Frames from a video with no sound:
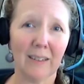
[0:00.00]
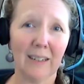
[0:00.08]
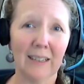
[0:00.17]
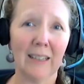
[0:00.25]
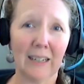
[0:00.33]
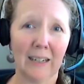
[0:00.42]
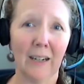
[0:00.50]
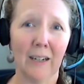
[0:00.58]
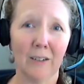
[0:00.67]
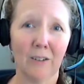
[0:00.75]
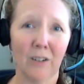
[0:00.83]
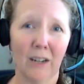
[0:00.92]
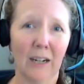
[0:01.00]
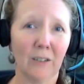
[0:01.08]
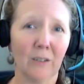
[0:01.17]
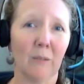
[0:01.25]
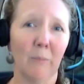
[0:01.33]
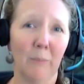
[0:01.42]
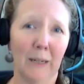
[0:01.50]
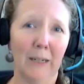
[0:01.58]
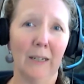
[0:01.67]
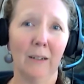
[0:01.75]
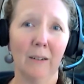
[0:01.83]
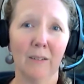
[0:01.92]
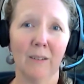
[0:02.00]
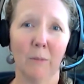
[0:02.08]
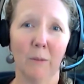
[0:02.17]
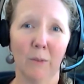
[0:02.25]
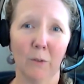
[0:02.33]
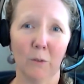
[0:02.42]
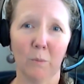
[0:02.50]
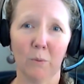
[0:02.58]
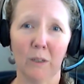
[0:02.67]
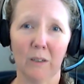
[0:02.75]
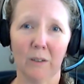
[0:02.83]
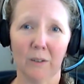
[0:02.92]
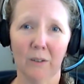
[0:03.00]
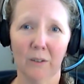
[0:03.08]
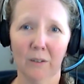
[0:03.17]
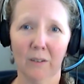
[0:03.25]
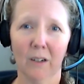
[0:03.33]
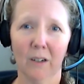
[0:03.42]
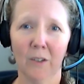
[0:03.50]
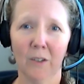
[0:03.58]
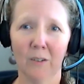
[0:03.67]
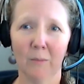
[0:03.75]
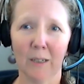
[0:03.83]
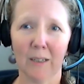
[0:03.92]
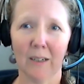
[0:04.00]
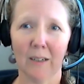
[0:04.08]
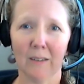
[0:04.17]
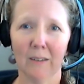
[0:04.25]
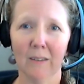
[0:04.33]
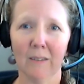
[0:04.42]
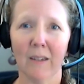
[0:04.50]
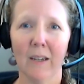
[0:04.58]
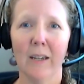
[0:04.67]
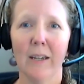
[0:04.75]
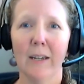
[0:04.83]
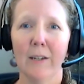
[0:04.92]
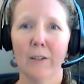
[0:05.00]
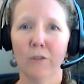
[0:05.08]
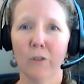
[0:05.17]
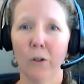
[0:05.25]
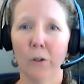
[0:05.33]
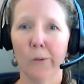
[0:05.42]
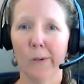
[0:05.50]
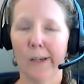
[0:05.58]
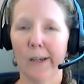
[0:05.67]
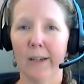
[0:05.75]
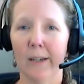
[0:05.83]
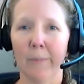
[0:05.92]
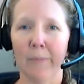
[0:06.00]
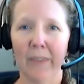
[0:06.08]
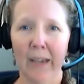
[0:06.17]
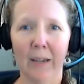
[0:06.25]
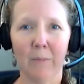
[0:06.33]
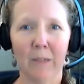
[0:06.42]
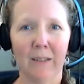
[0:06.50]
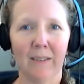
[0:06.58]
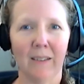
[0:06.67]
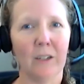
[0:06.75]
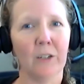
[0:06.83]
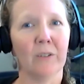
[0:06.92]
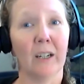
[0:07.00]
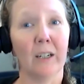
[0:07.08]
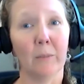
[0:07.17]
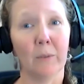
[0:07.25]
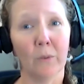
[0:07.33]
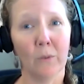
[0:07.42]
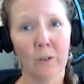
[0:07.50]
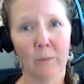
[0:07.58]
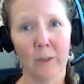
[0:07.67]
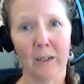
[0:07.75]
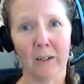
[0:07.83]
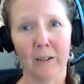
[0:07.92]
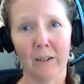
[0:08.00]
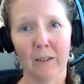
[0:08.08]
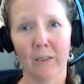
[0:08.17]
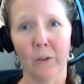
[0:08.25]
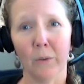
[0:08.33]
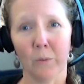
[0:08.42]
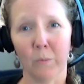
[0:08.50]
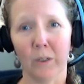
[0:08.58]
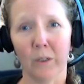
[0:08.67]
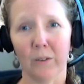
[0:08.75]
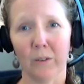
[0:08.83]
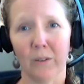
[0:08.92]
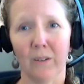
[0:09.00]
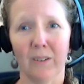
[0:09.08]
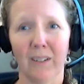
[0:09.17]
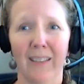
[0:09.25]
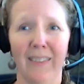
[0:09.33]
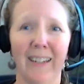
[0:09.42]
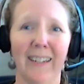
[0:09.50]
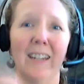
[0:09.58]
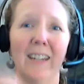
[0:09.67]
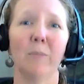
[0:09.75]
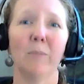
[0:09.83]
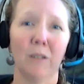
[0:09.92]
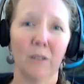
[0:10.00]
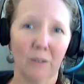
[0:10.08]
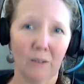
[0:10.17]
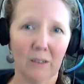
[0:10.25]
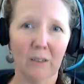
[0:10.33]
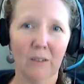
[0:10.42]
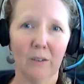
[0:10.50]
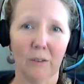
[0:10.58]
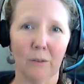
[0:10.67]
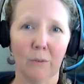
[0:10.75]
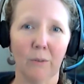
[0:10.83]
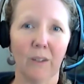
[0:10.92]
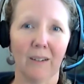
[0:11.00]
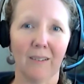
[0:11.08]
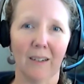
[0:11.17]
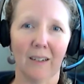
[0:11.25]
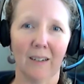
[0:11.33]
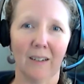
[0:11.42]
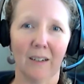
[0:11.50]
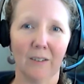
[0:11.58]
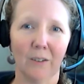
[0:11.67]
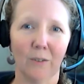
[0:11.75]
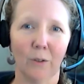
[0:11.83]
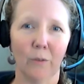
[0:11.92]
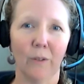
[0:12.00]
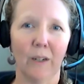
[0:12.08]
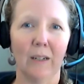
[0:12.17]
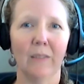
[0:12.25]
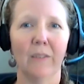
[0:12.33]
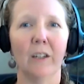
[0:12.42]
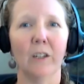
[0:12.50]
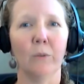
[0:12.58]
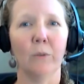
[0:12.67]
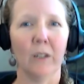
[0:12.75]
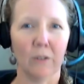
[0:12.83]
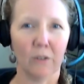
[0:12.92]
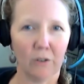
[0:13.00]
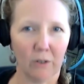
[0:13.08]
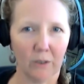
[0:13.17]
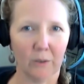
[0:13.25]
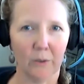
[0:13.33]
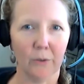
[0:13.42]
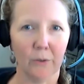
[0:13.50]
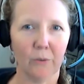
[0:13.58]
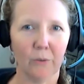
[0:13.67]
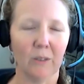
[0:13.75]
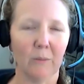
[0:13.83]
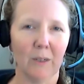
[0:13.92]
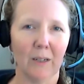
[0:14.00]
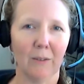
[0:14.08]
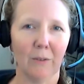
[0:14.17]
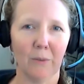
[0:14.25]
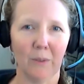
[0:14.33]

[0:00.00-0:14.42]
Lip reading: in the gut to actually bind some of those precursors of the uremic toxins. So that means that you're not absorbing those precursors and they can't be turned into things like indoxyl sulfate that you then struggle to eliminate through the